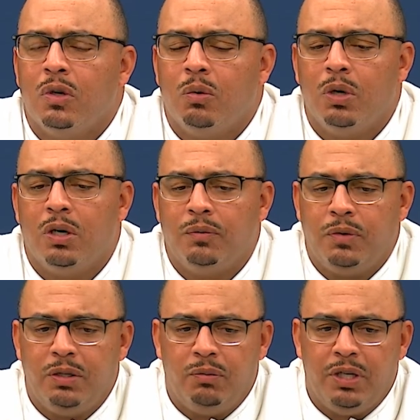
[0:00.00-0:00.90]
Well,
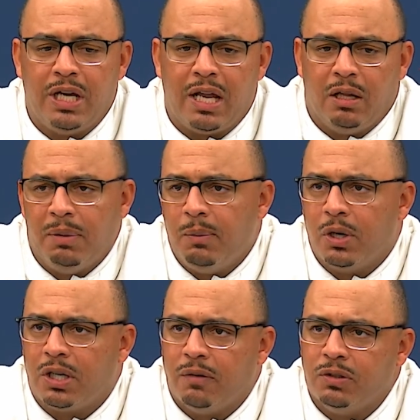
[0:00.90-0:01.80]
we got a little bit
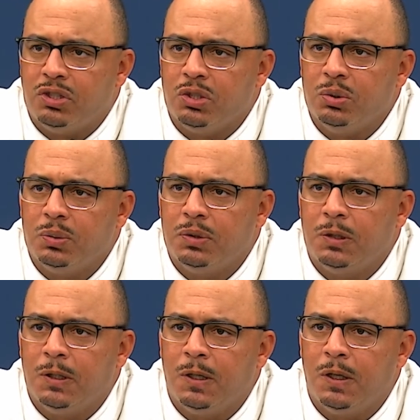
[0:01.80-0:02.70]
more cover too,
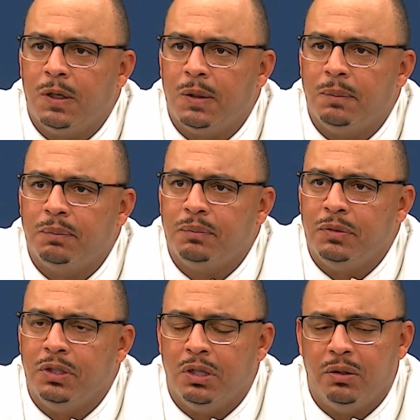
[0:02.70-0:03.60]

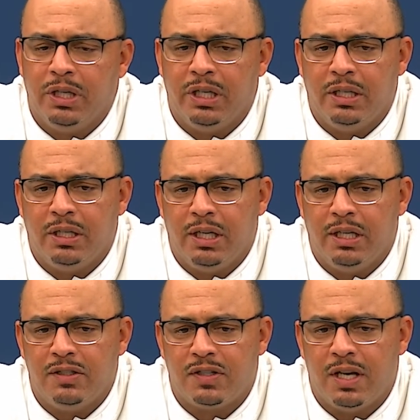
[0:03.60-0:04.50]
you know,
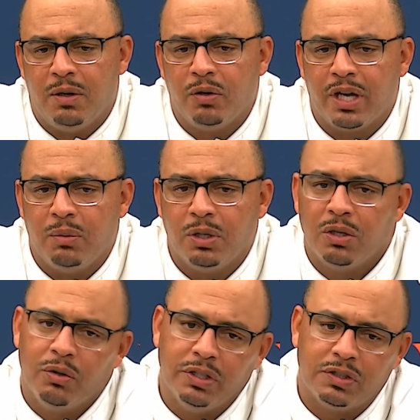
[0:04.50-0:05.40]
in saying, okay, we're
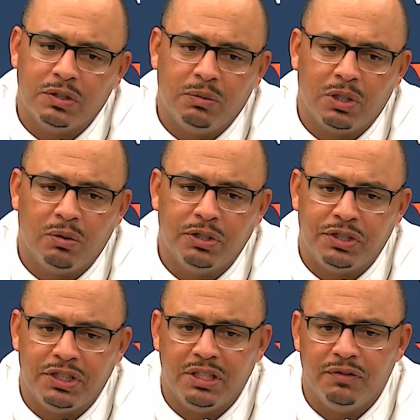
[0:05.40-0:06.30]
going
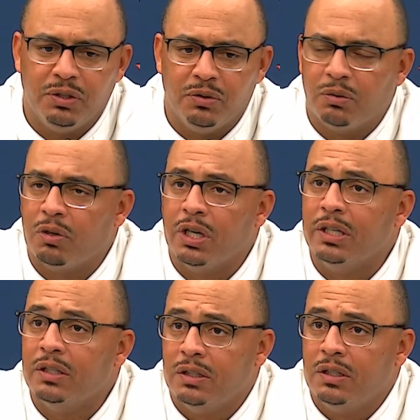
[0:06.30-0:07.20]
to give you the
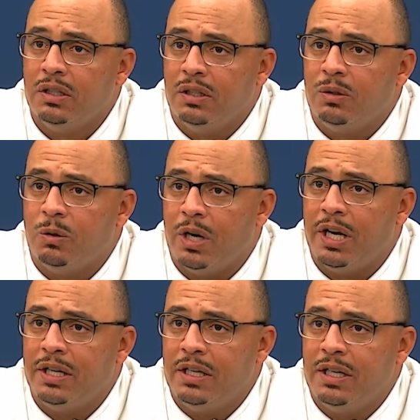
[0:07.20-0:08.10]
run,
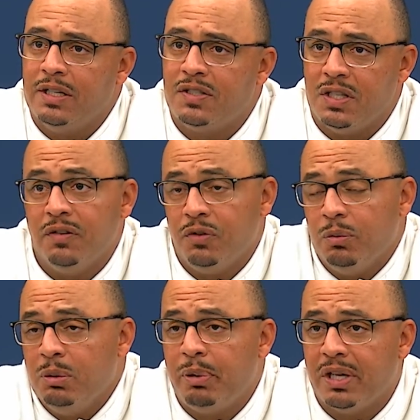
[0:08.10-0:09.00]
right, and see if you'll
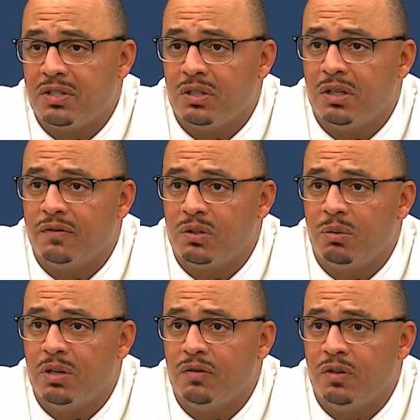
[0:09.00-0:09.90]
be patient enough to
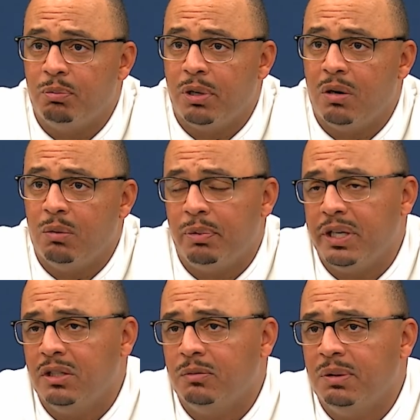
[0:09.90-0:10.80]
run the football. We'll
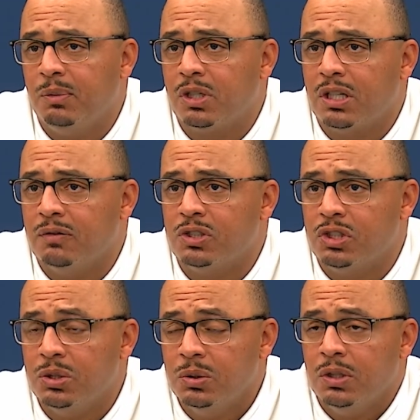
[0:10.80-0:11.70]
play you a little bit more cover
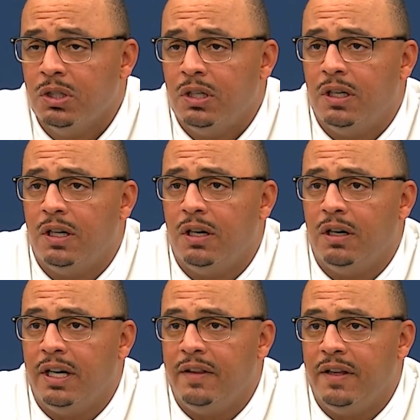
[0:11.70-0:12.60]
too,
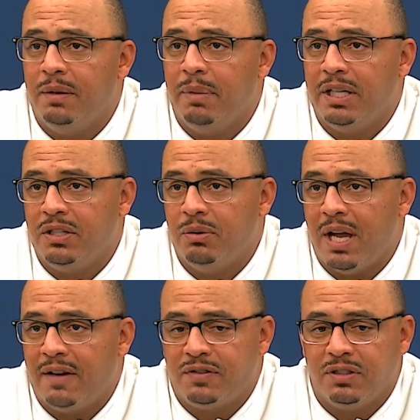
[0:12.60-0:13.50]
and then make you
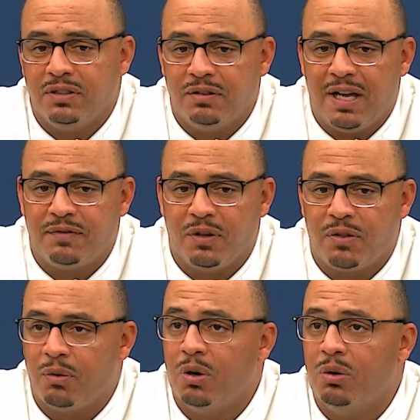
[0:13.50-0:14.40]
have to
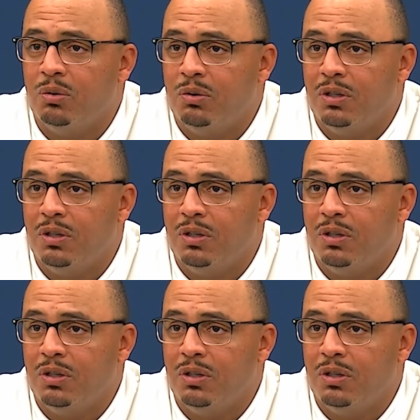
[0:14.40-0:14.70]
throw